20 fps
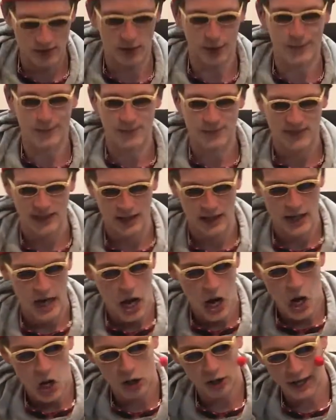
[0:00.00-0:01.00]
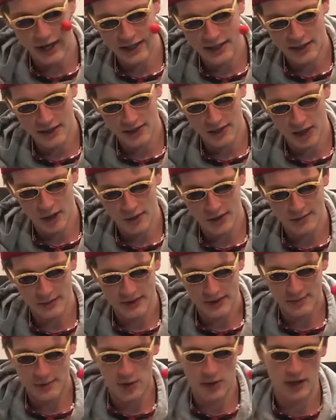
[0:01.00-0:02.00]
girl. Her ideas are always
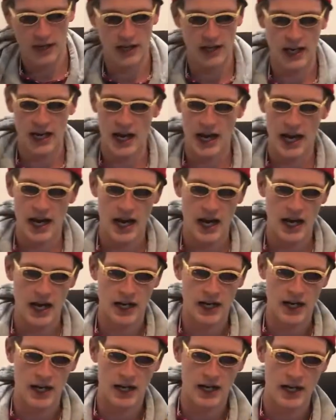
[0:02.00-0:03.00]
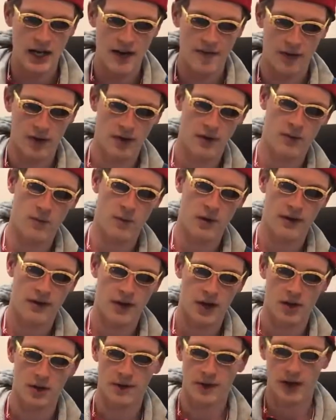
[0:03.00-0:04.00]
being spoken and never
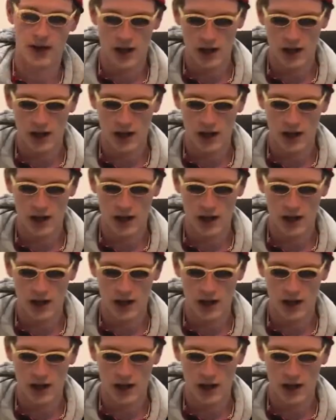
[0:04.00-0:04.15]
withheld,